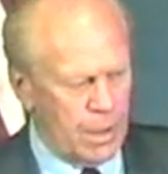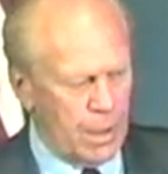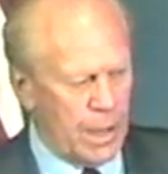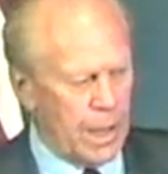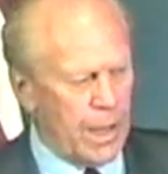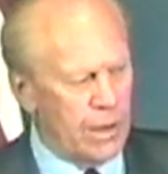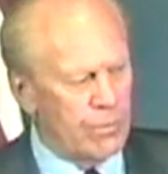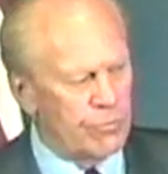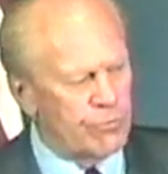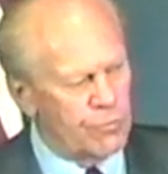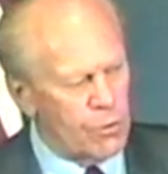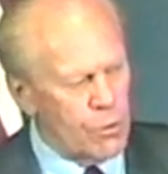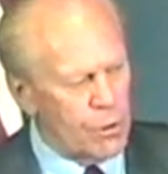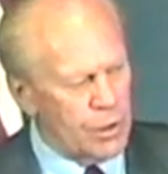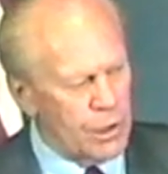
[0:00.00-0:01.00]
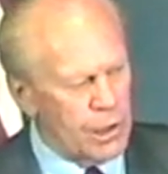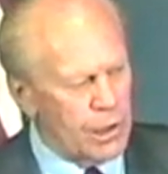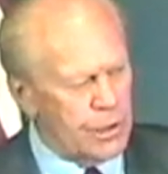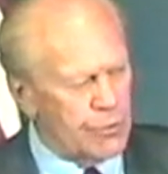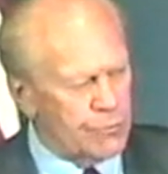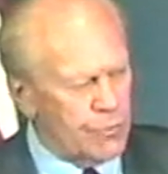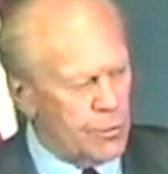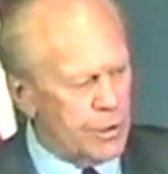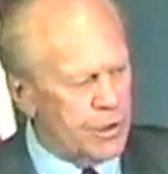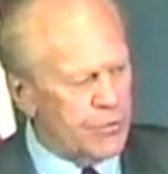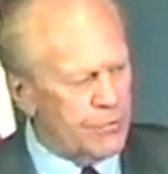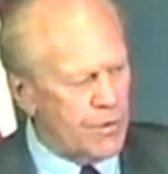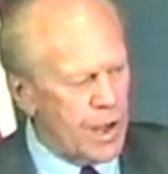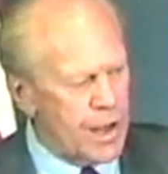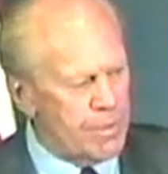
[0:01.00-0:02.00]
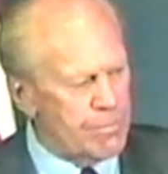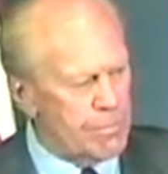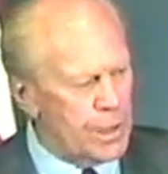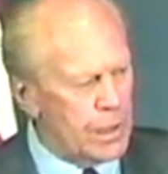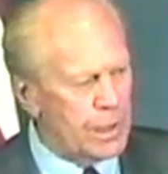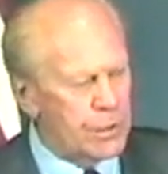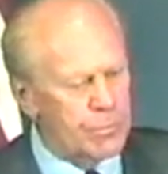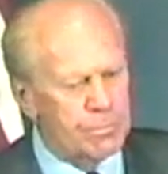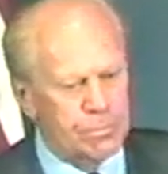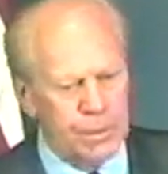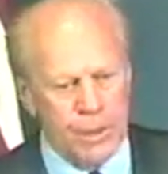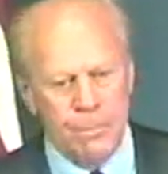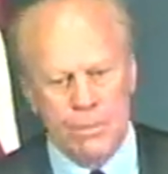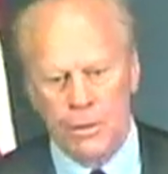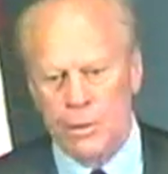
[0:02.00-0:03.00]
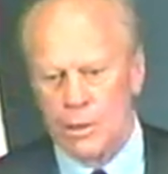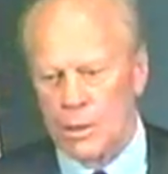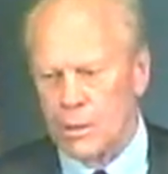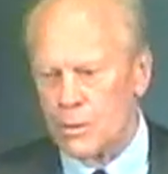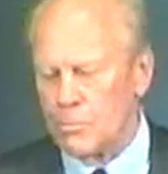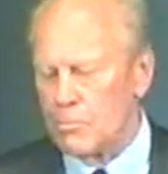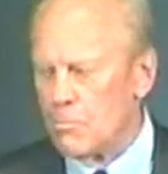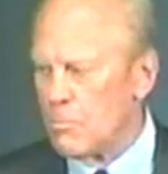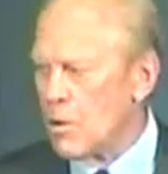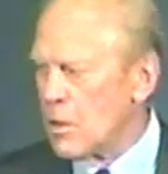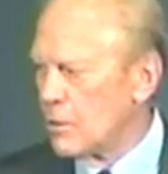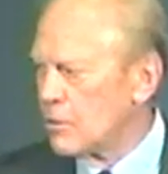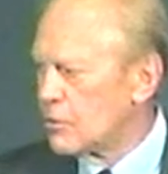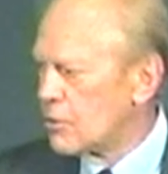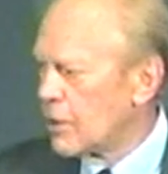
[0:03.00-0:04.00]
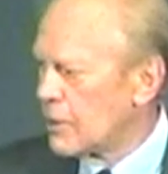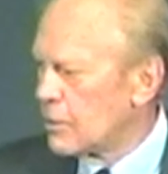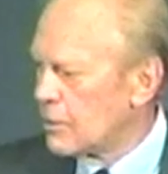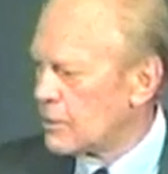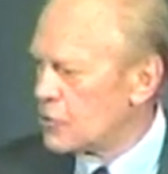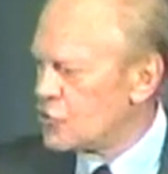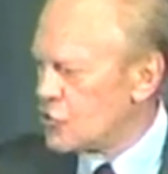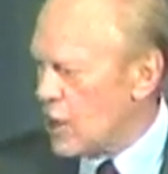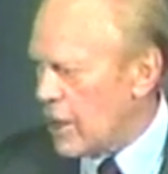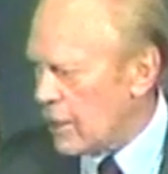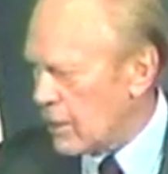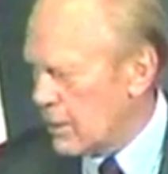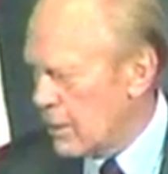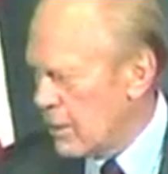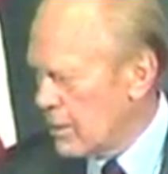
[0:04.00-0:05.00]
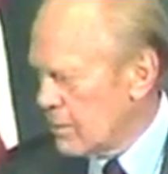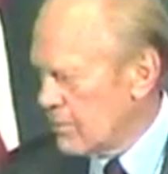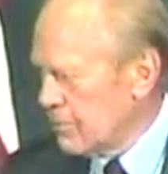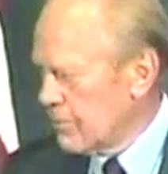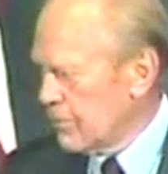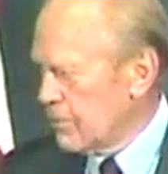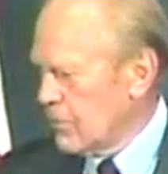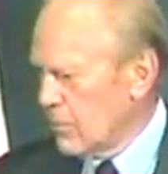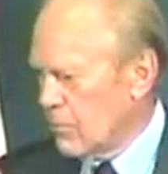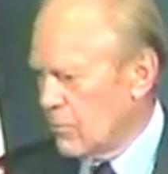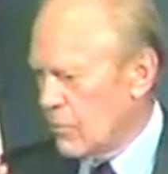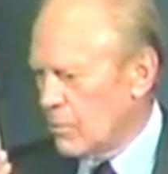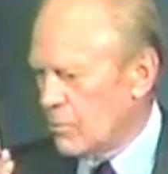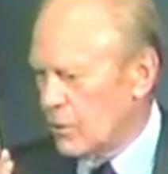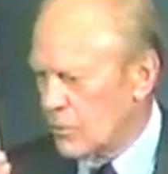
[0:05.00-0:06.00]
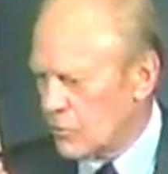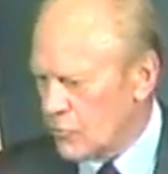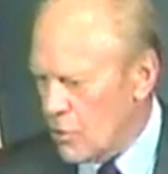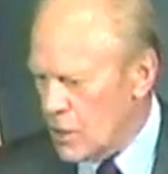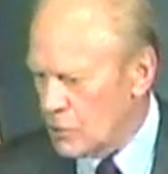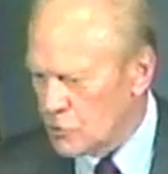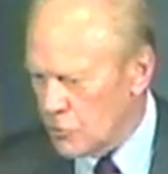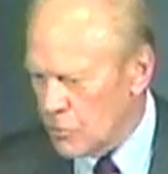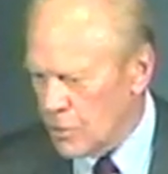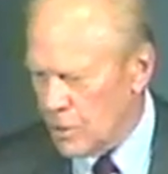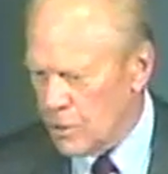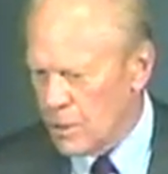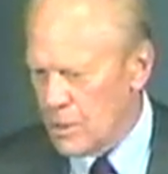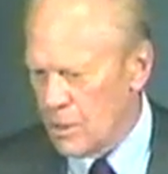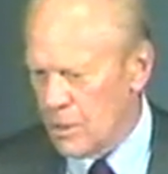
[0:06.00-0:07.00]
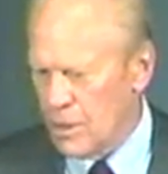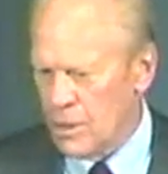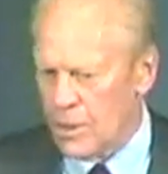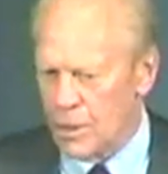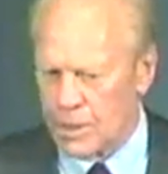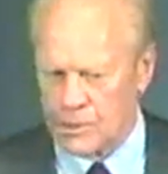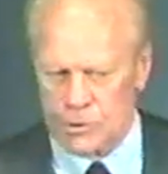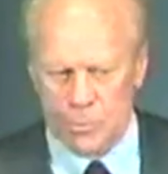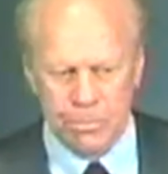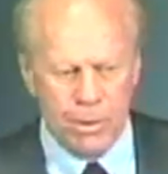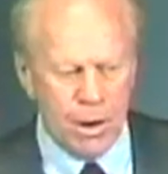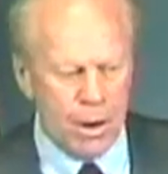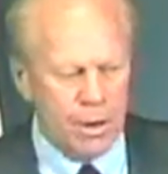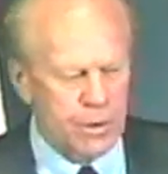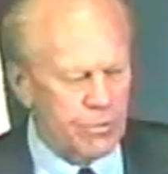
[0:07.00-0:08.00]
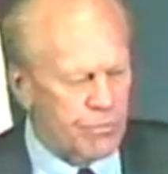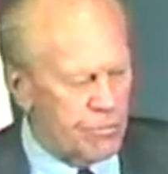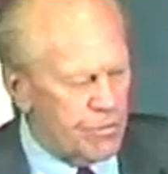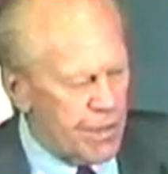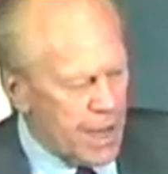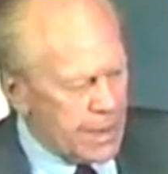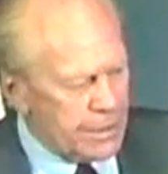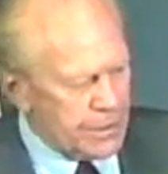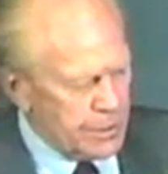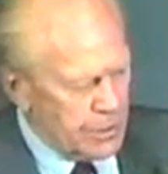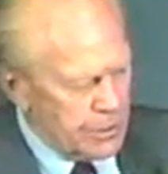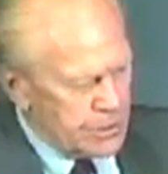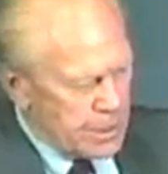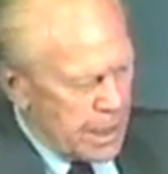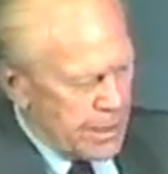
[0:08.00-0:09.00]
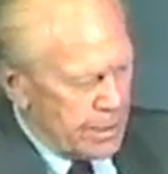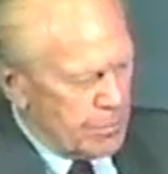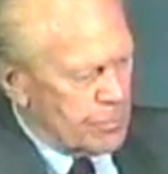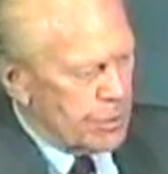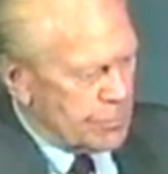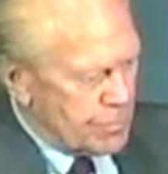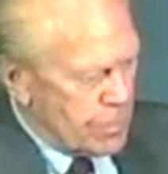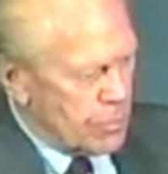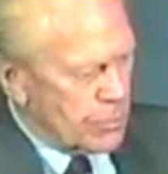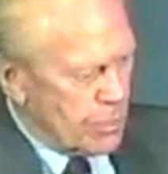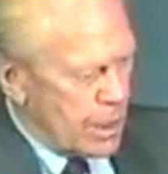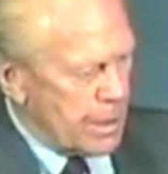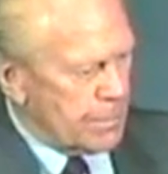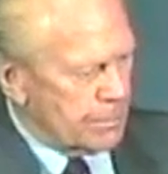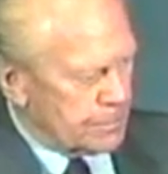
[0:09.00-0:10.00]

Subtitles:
And 40 to 45 million people a month get a check from the Treasury as a part of that entitlement program.